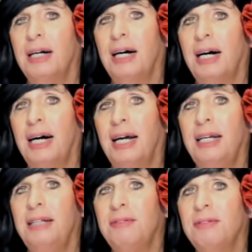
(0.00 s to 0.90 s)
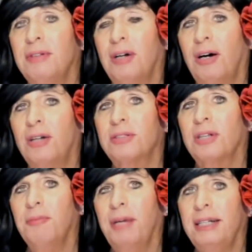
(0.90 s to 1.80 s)
I
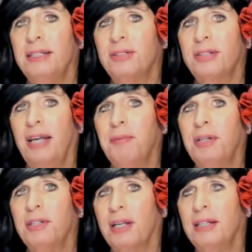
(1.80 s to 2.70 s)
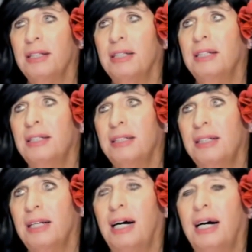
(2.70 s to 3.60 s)
also made the statement that
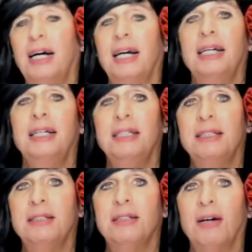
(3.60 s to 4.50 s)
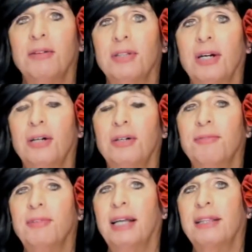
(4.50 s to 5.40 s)
I don't know
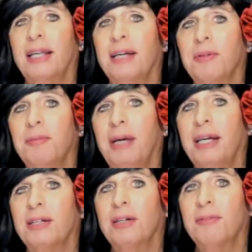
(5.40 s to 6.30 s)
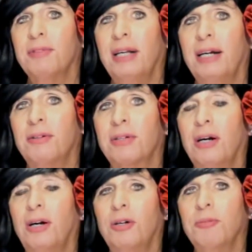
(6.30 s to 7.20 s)
if that thing would make it over the El
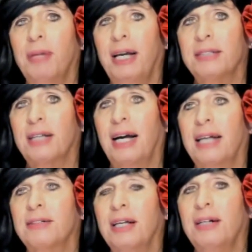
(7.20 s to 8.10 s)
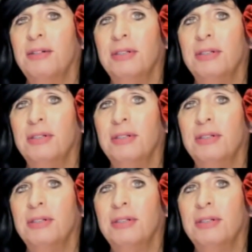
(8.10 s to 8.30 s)
Cajon Pass. I don't know.